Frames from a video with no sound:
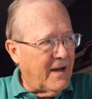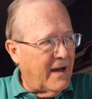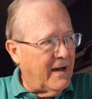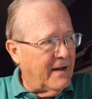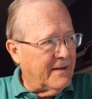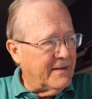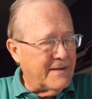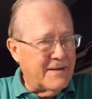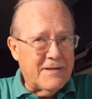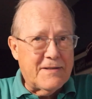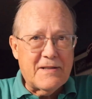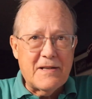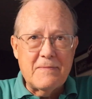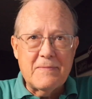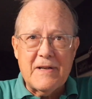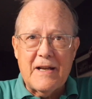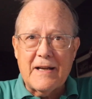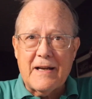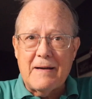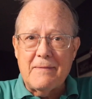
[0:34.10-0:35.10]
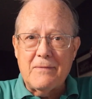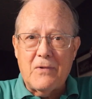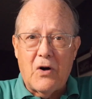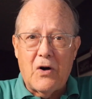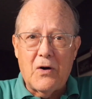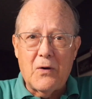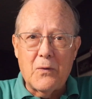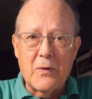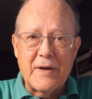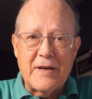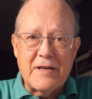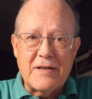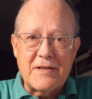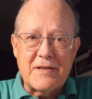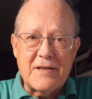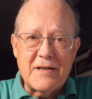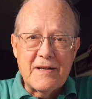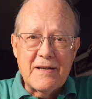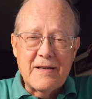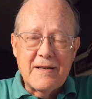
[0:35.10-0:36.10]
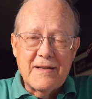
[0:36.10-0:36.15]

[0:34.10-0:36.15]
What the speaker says: It seems like I'm always